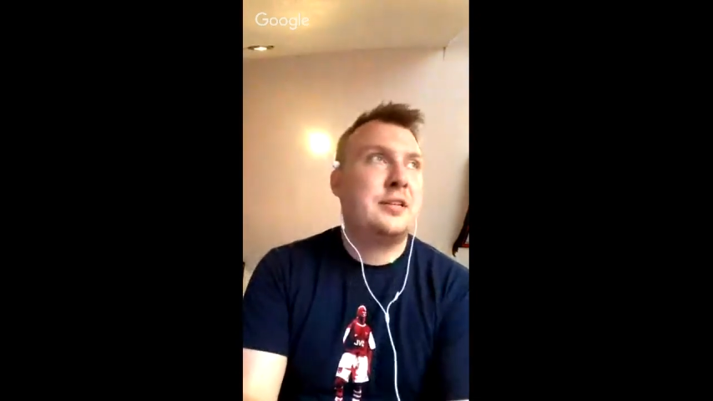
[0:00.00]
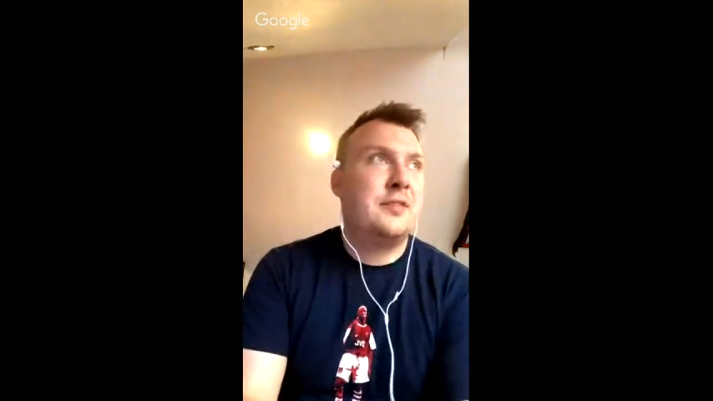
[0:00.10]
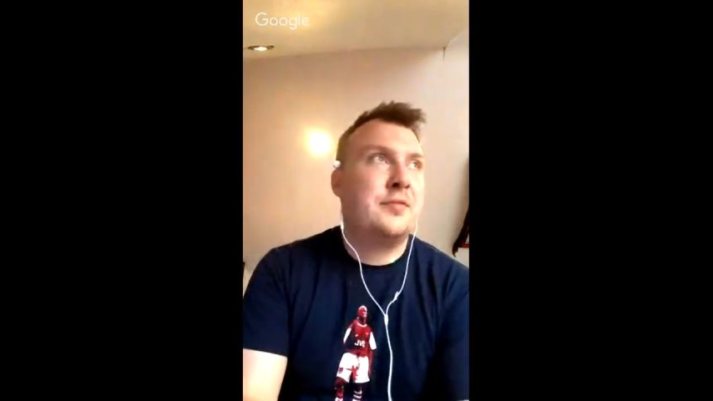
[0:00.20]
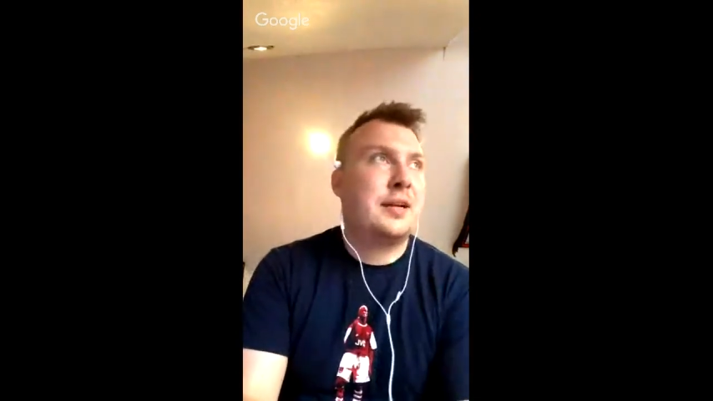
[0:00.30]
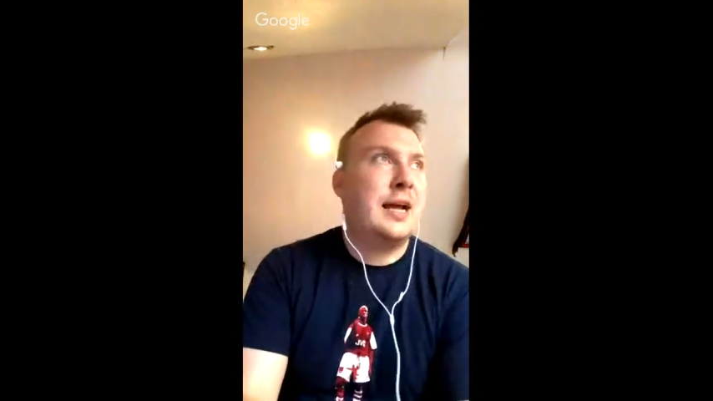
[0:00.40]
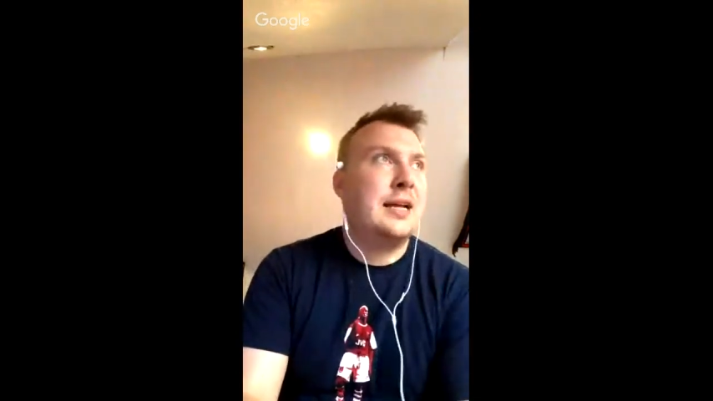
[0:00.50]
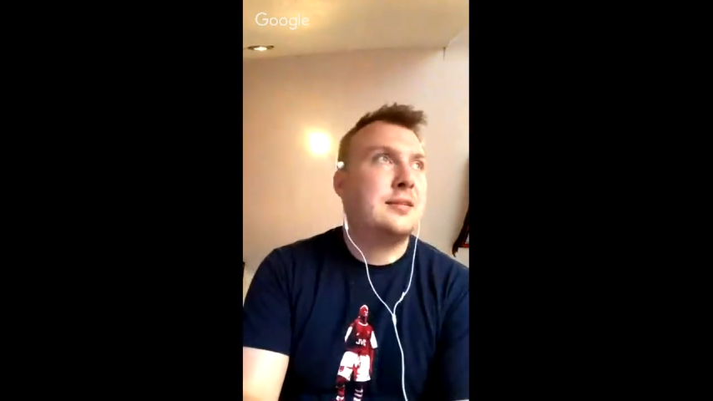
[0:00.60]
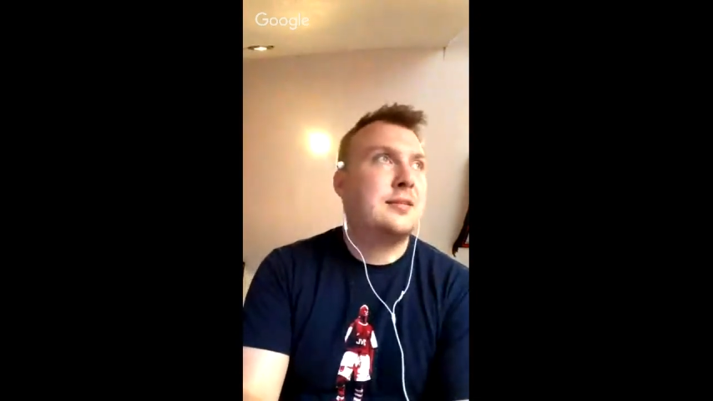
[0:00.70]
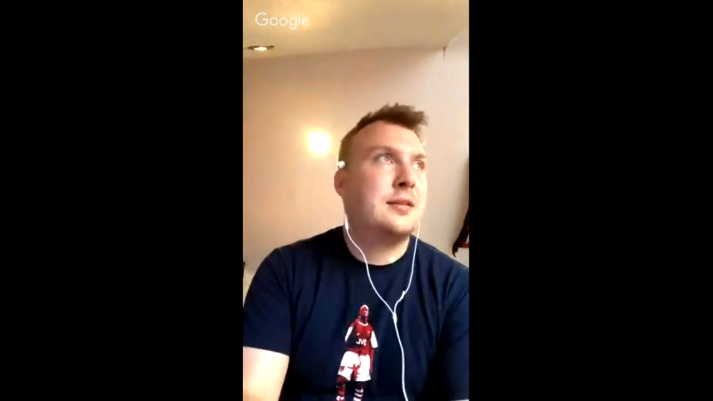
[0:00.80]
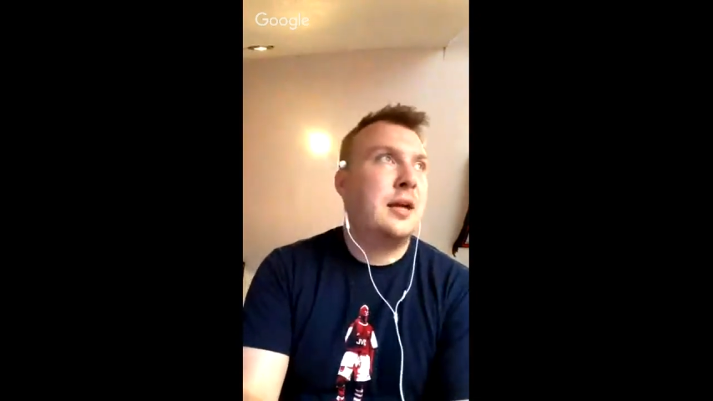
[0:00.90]
guests,
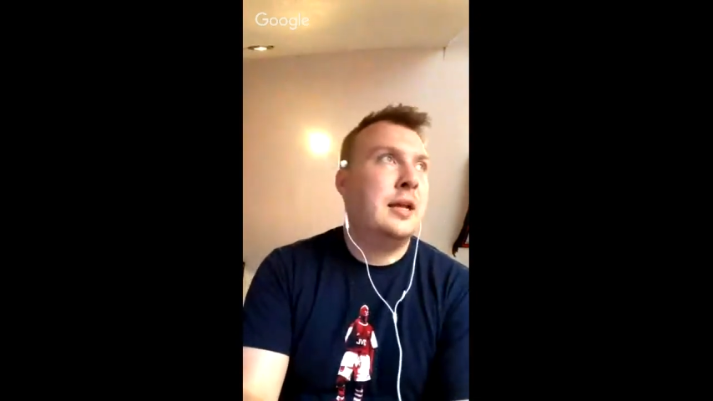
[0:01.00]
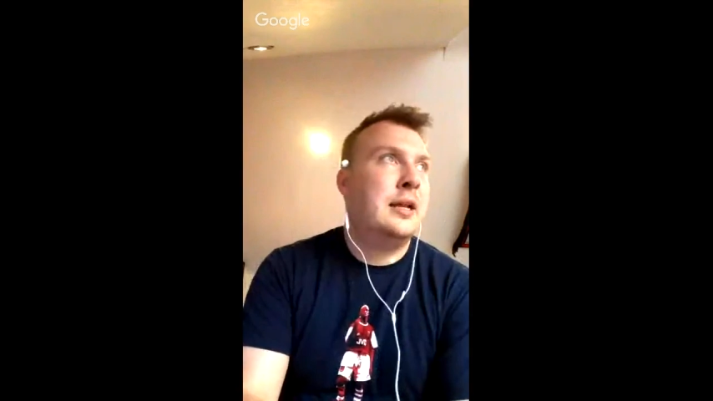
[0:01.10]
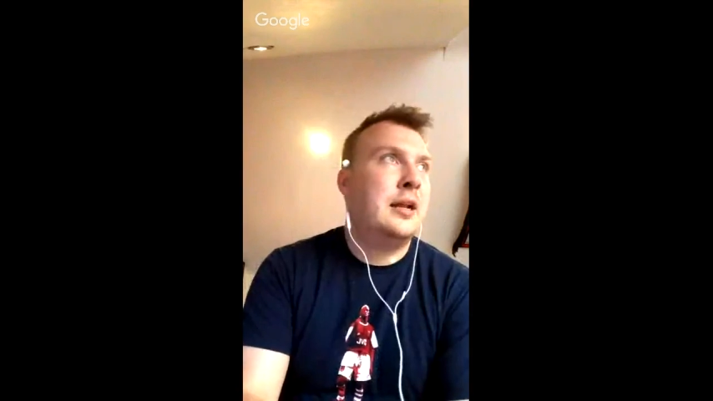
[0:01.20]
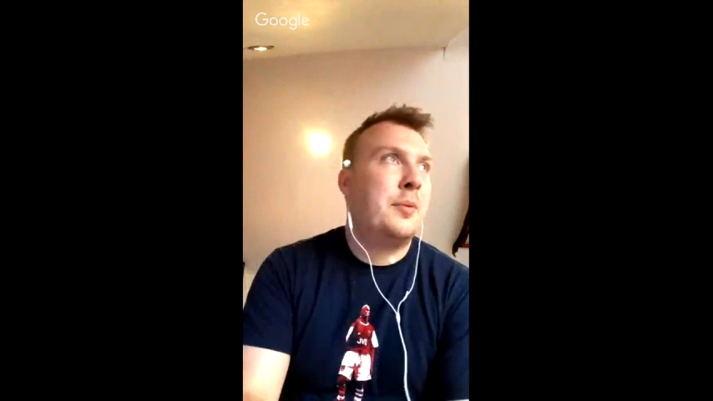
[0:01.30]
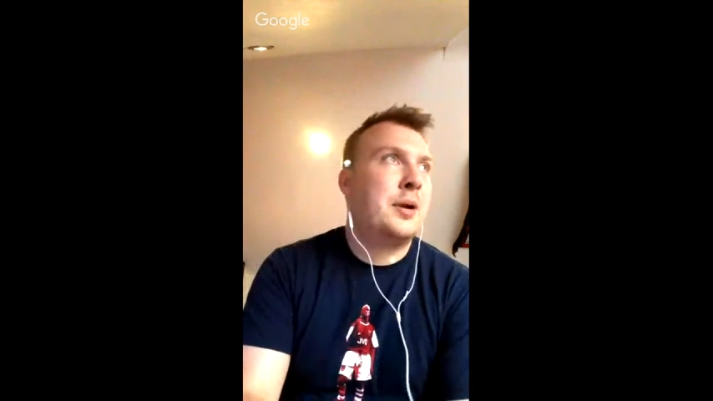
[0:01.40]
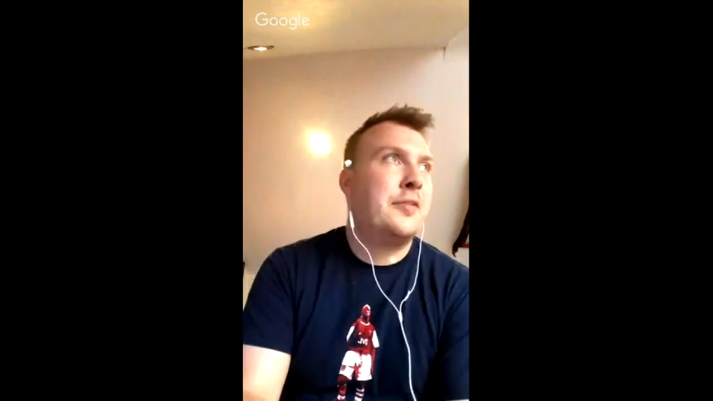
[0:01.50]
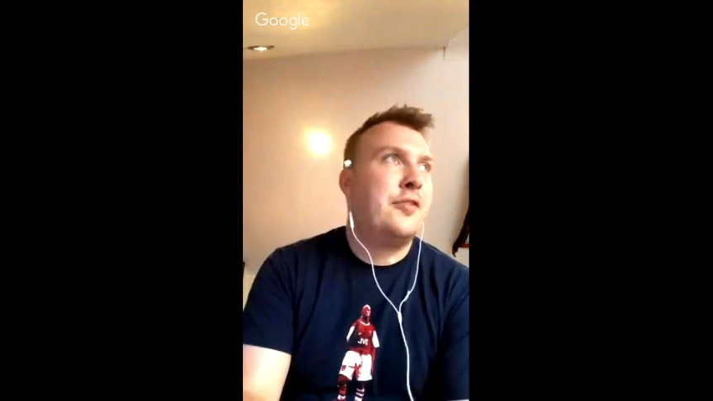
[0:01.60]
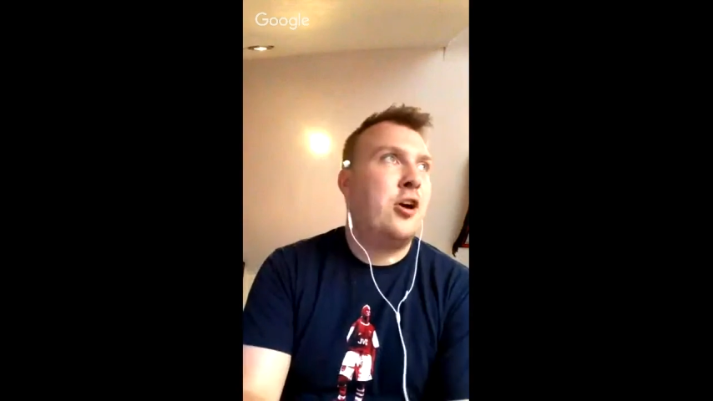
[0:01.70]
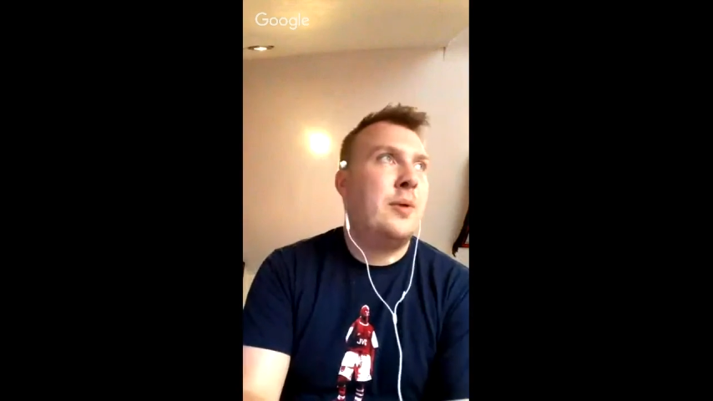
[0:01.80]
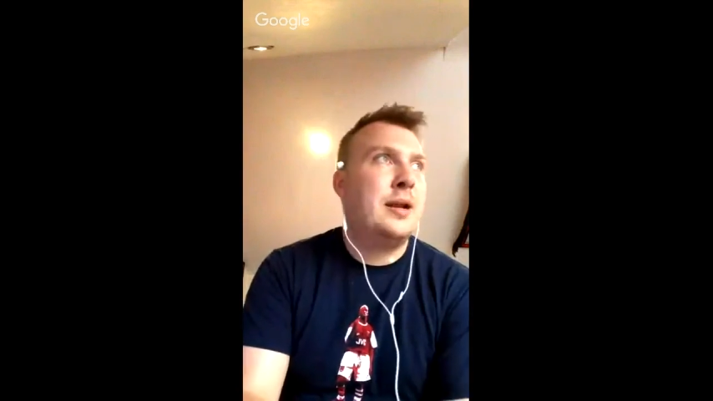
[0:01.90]
and then I'll be
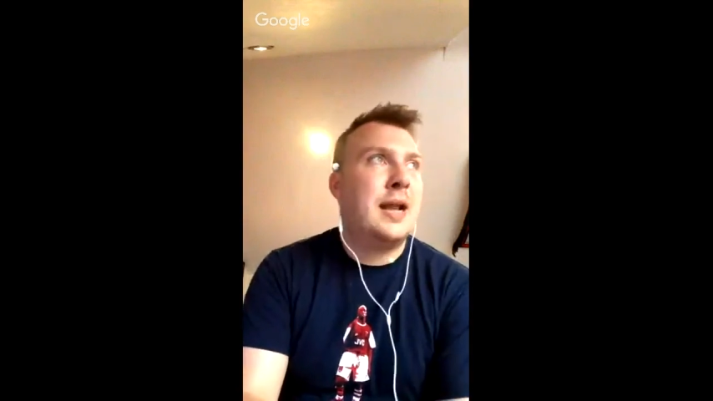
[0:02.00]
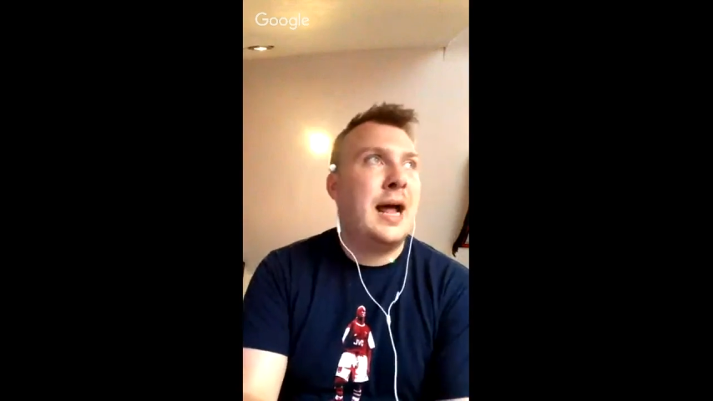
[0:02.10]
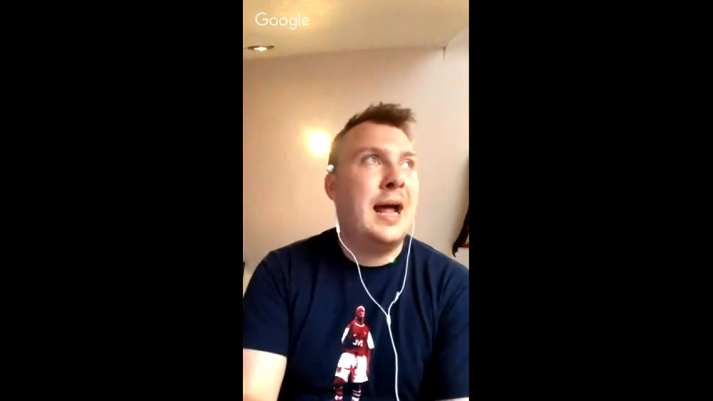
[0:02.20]
confirming that.